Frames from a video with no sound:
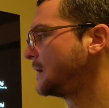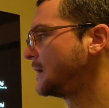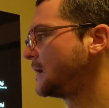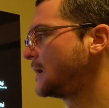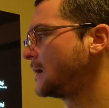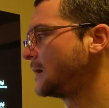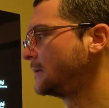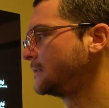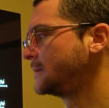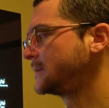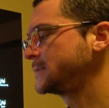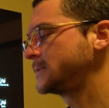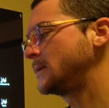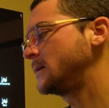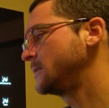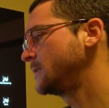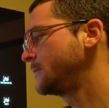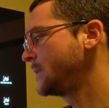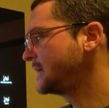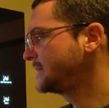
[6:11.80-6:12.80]
uh, that's
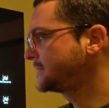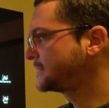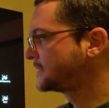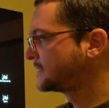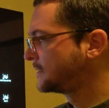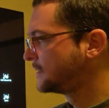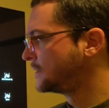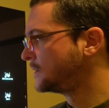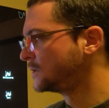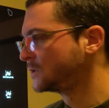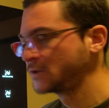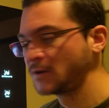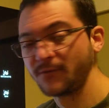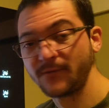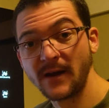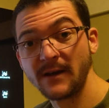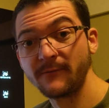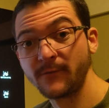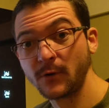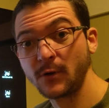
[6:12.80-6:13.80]
not the best. So
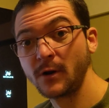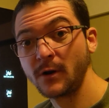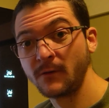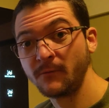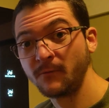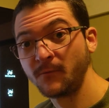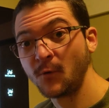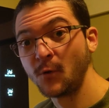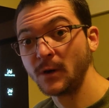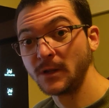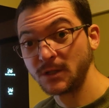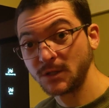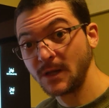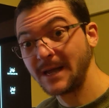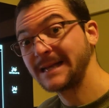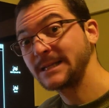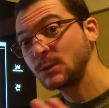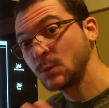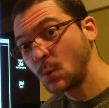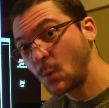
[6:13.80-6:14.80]
540, so
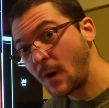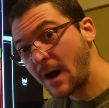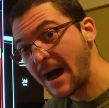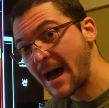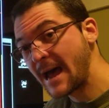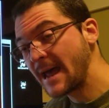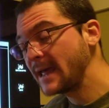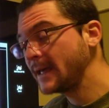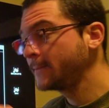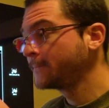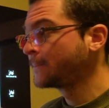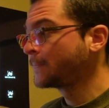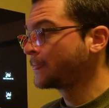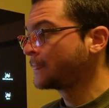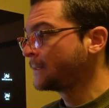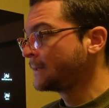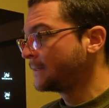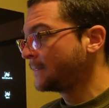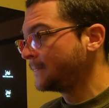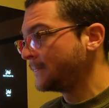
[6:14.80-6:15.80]
that's why
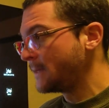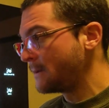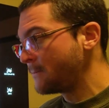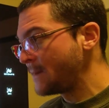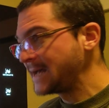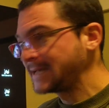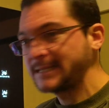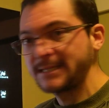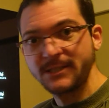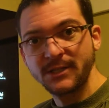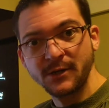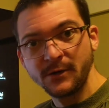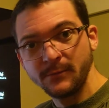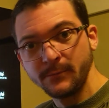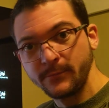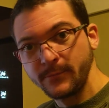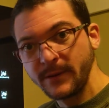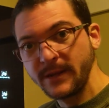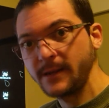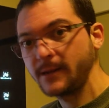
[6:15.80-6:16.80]
the
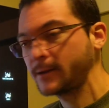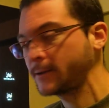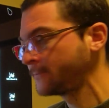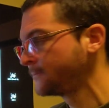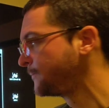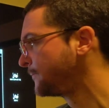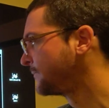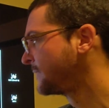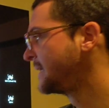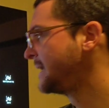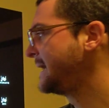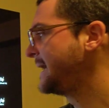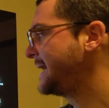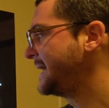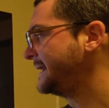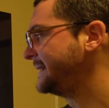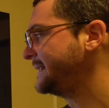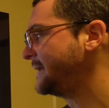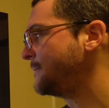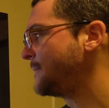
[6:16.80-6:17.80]
mastering peak,
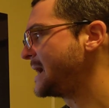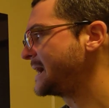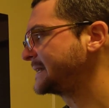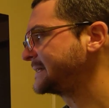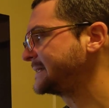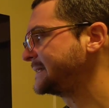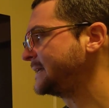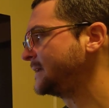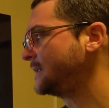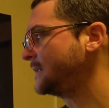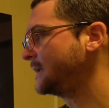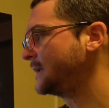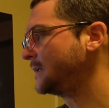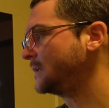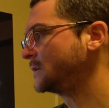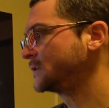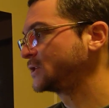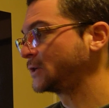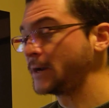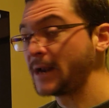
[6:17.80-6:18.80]
and the max
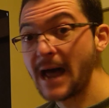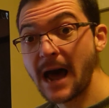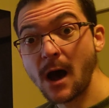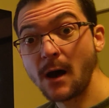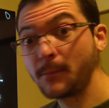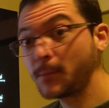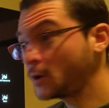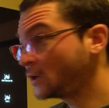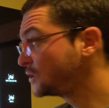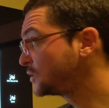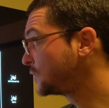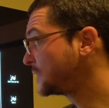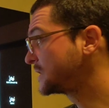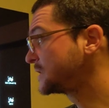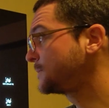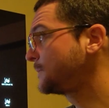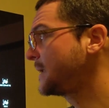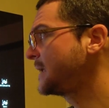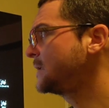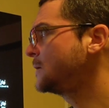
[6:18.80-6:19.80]
CLL. So now I'm going to
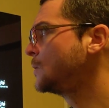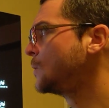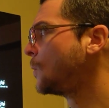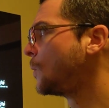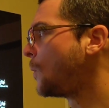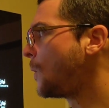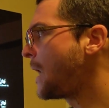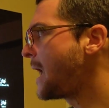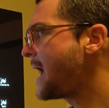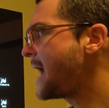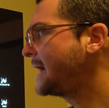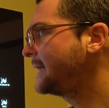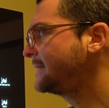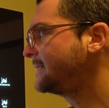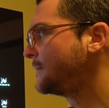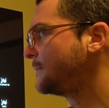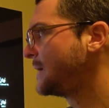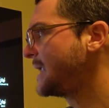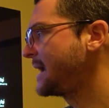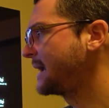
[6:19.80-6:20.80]
explain you why
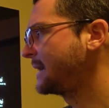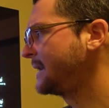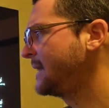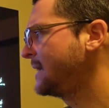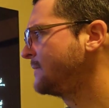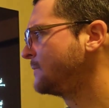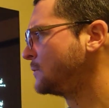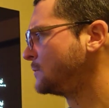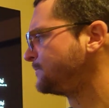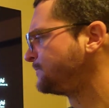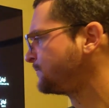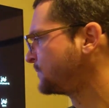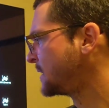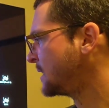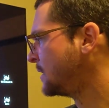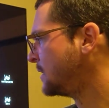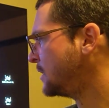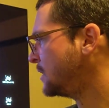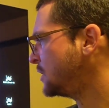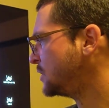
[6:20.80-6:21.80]
the black level.
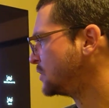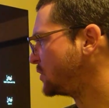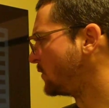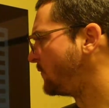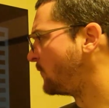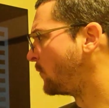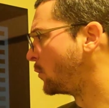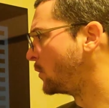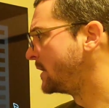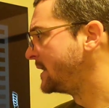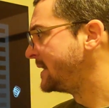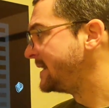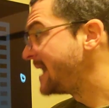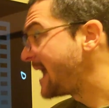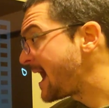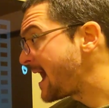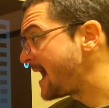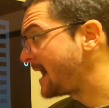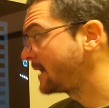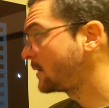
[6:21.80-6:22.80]
So for
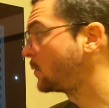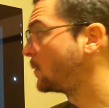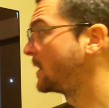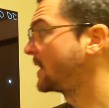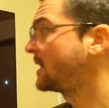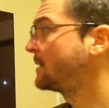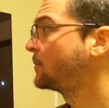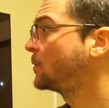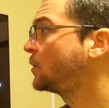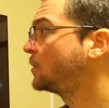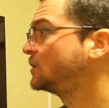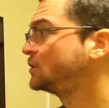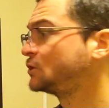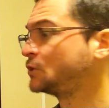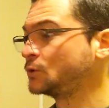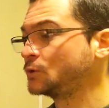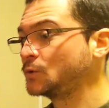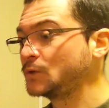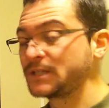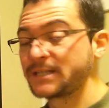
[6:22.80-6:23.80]
that, what I'm going
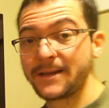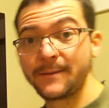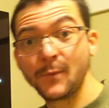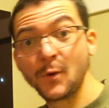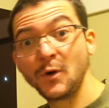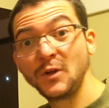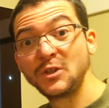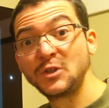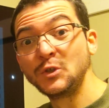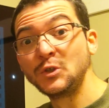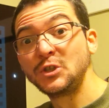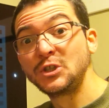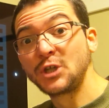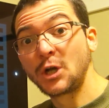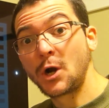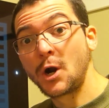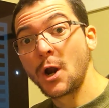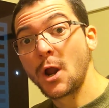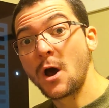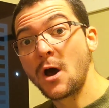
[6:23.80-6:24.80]
to do is I'm going to
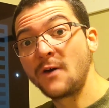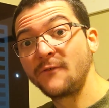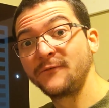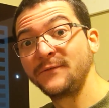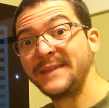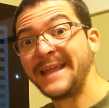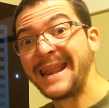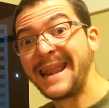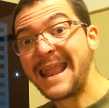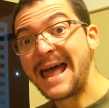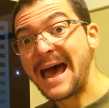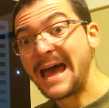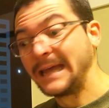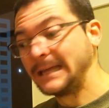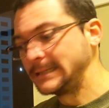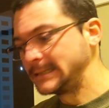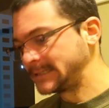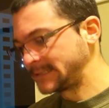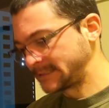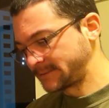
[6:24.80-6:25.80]
turn off the
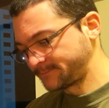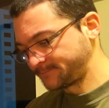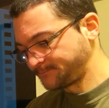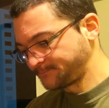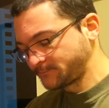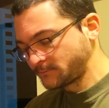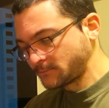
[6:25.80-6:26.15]
lights.